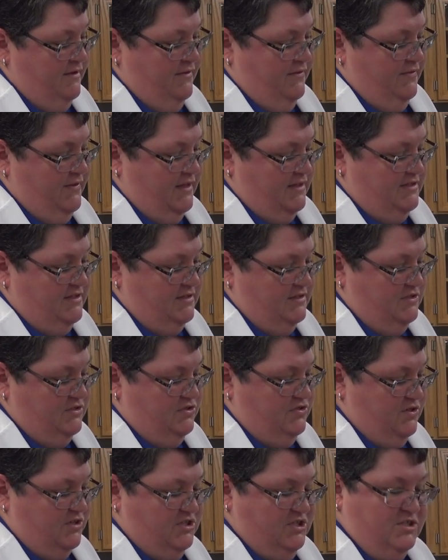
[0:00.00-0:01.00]
that's
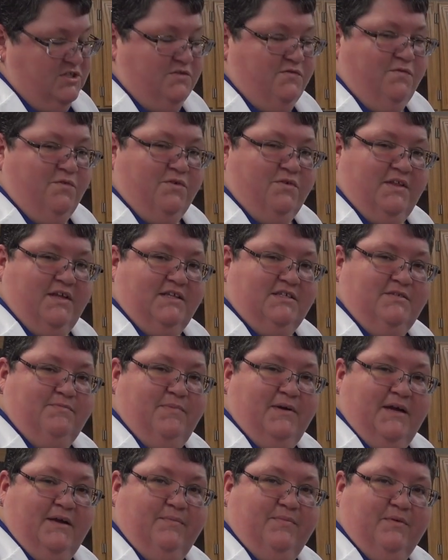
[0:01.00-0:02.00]
instructions for that
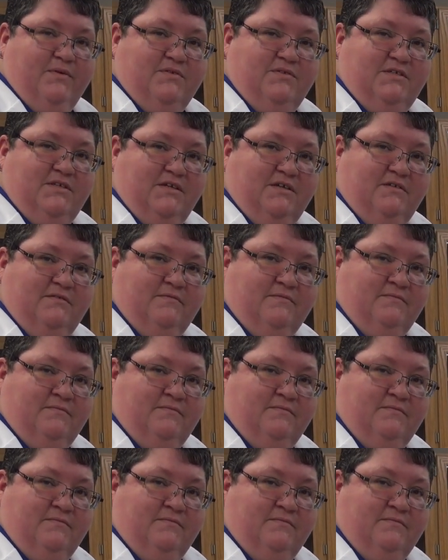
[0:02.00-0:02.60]
spike protein.